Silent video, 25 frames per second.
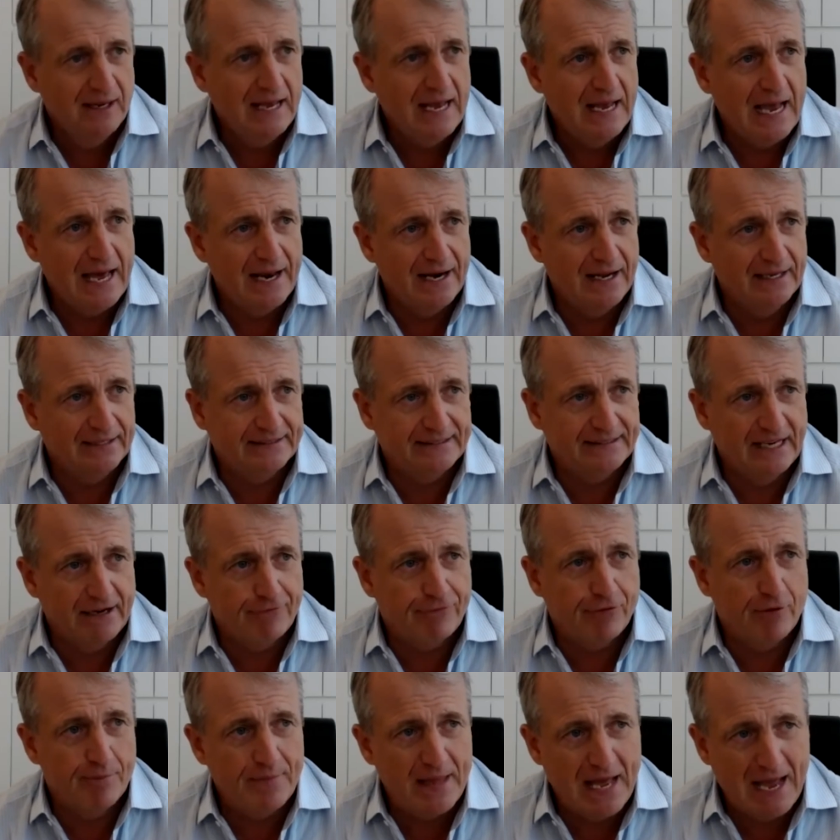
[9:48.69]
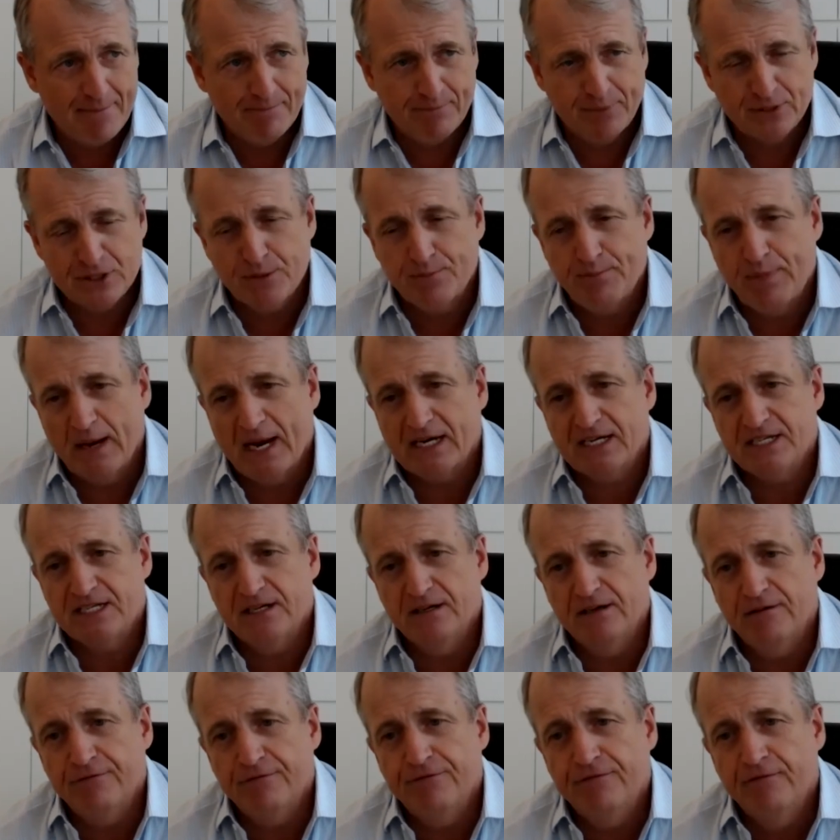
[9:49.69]
And I think from that
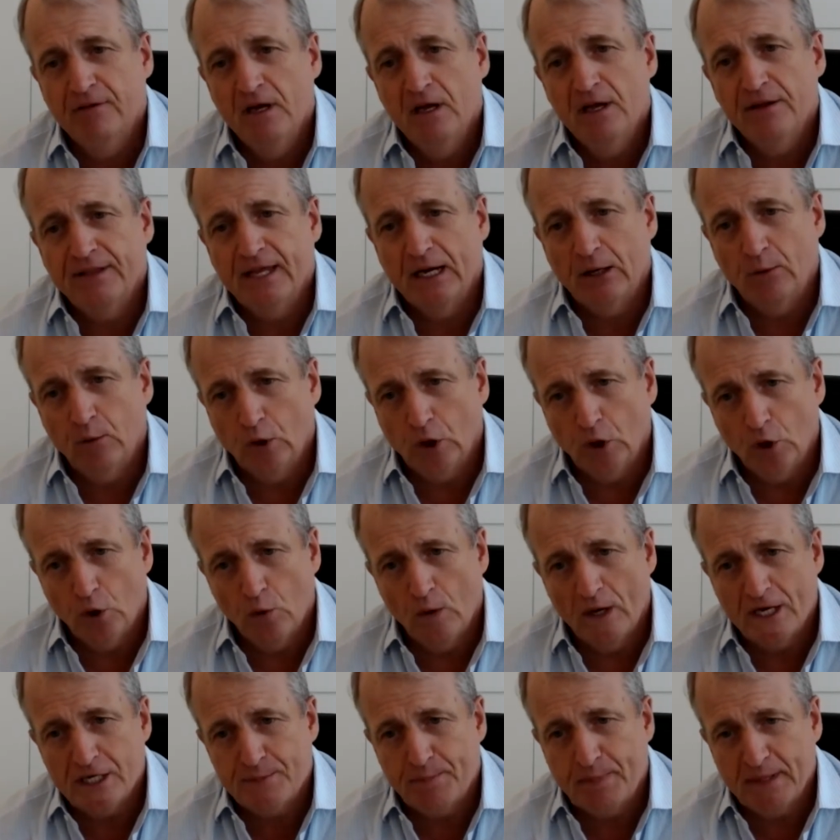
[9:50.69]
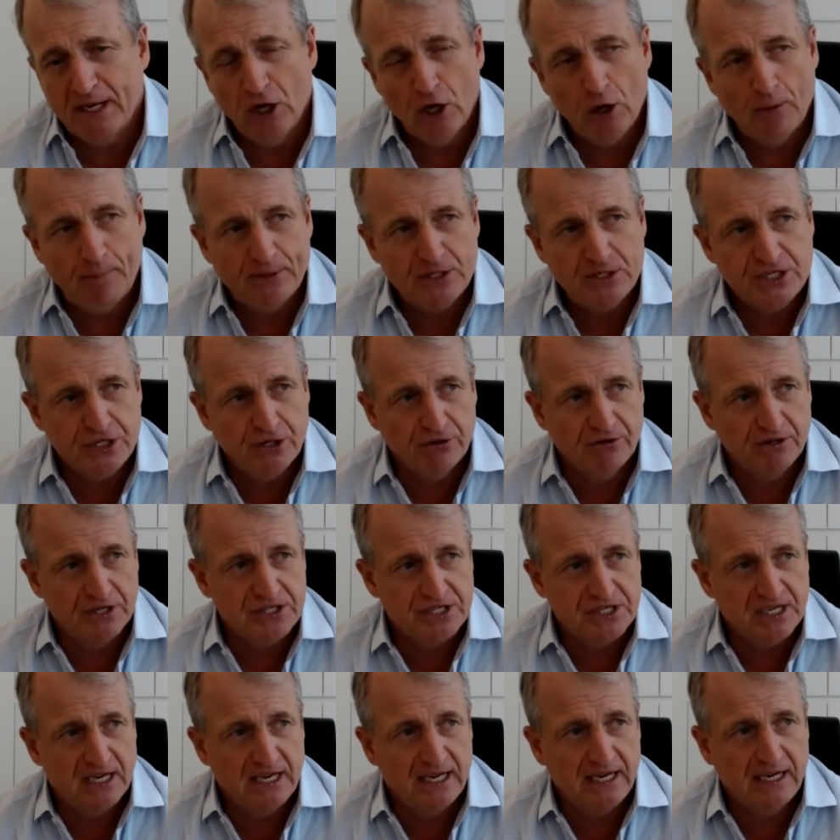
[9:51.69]
perspective, there will always be an
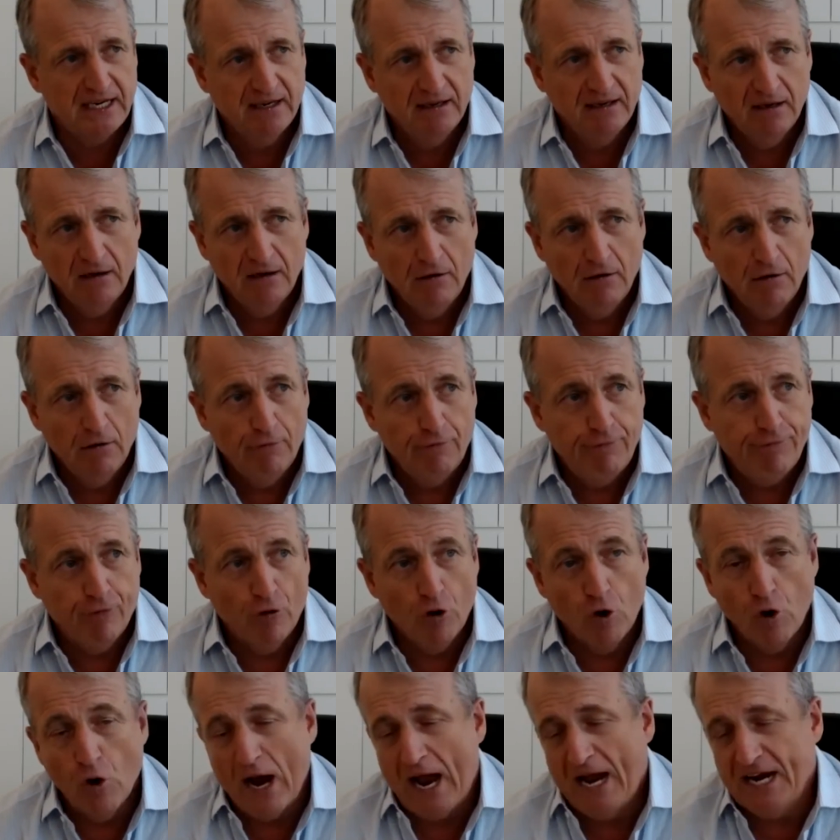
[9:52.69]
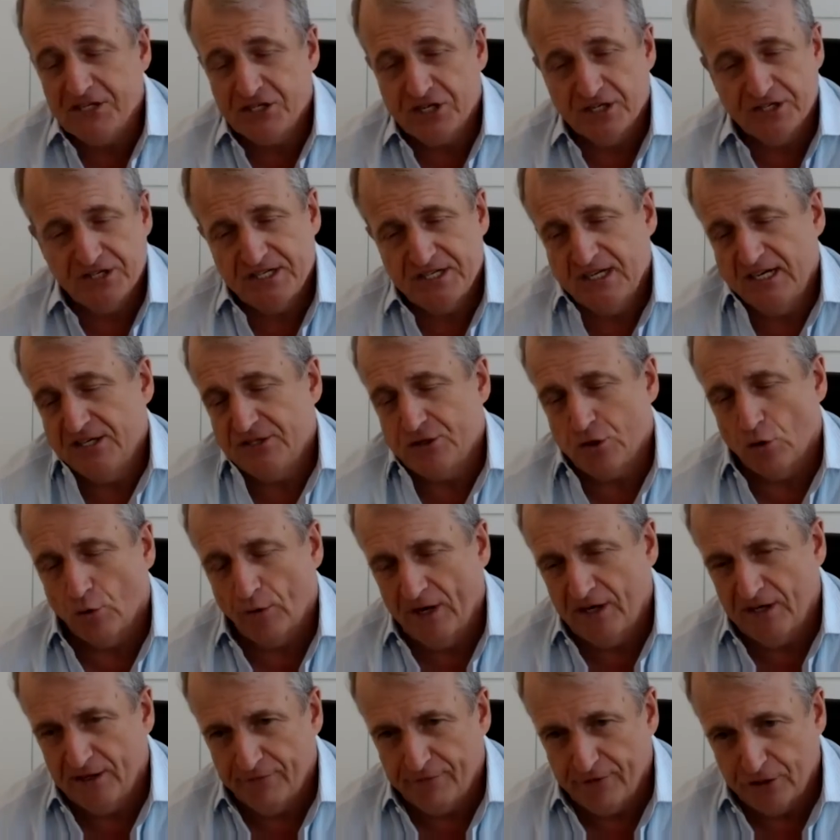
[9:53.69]
opportunity for agencies or
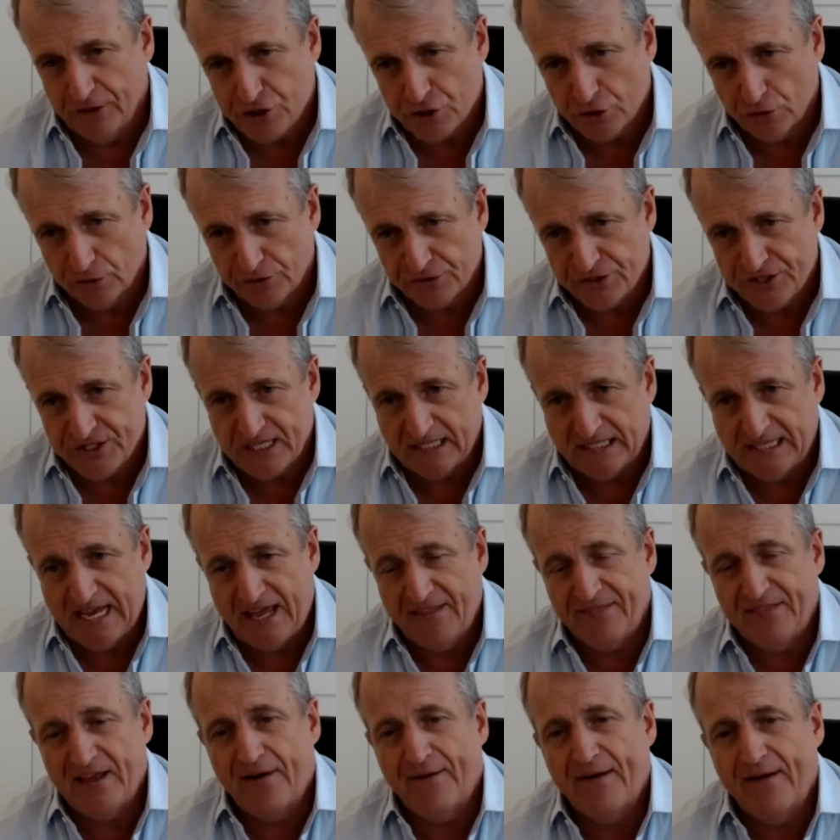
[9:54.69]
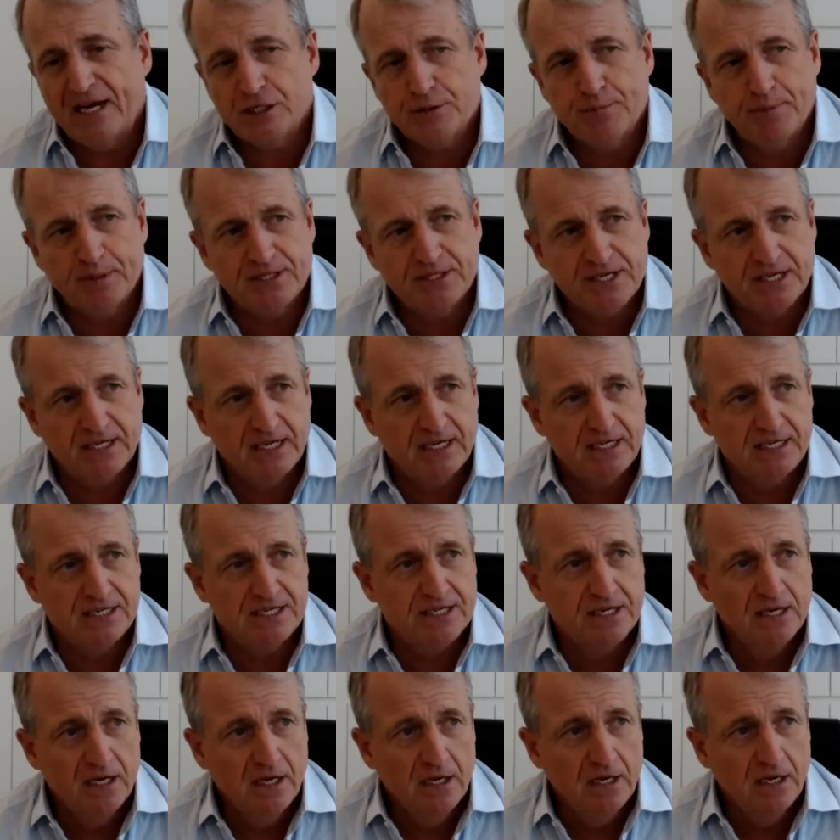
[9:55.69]
individuals to lend their
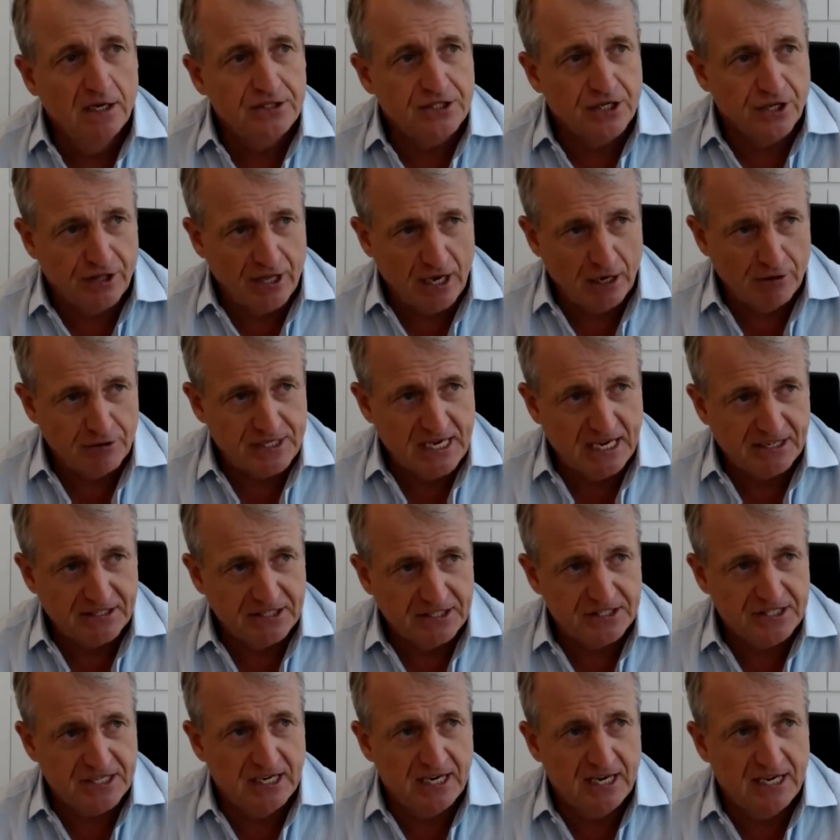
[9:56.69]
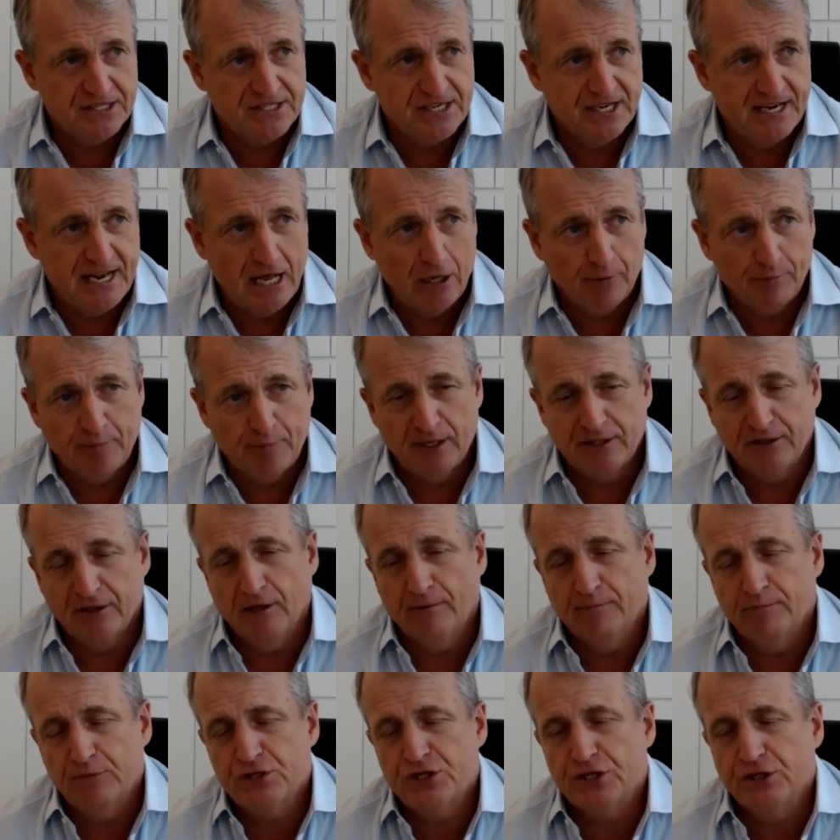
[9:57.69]
expertise to those entities in helping
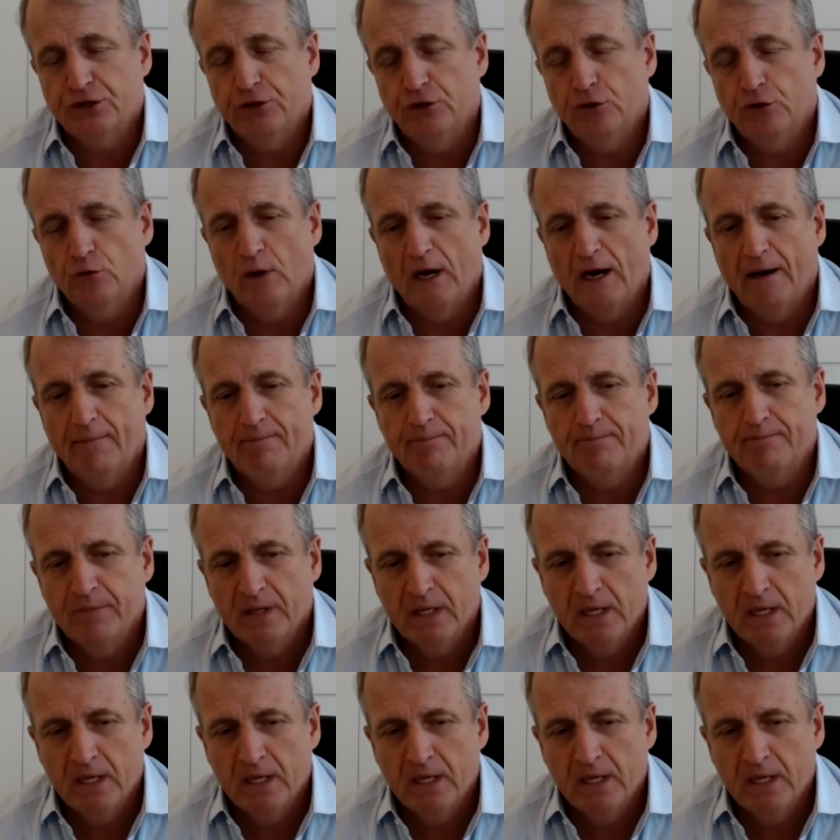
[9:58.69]
them to